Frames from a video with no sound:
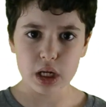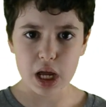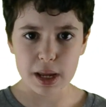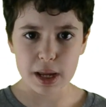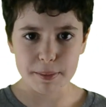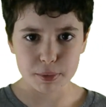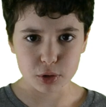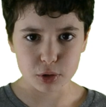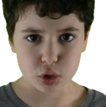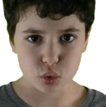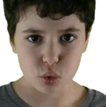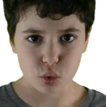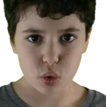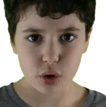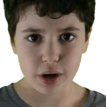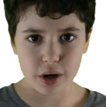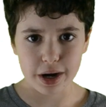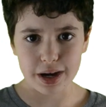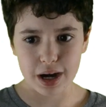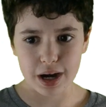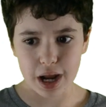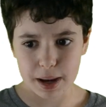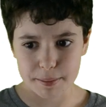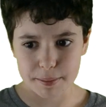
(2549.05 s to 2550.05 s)

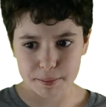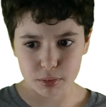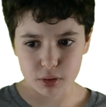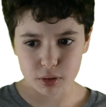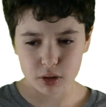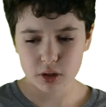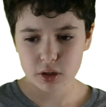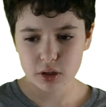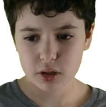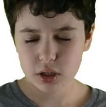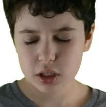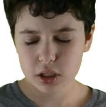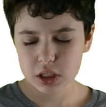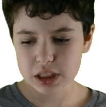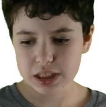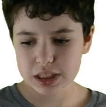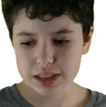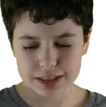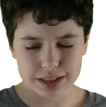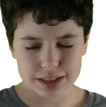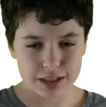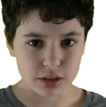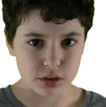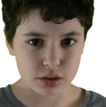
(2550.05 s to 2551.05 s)
hypertoroid,
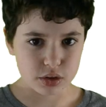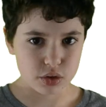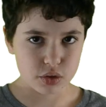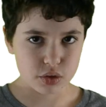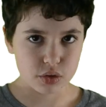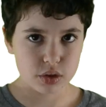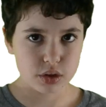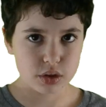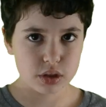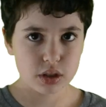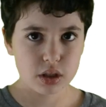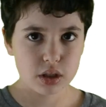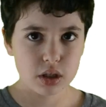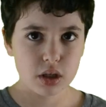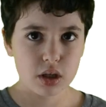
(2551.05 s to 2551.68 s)
hypercylinders.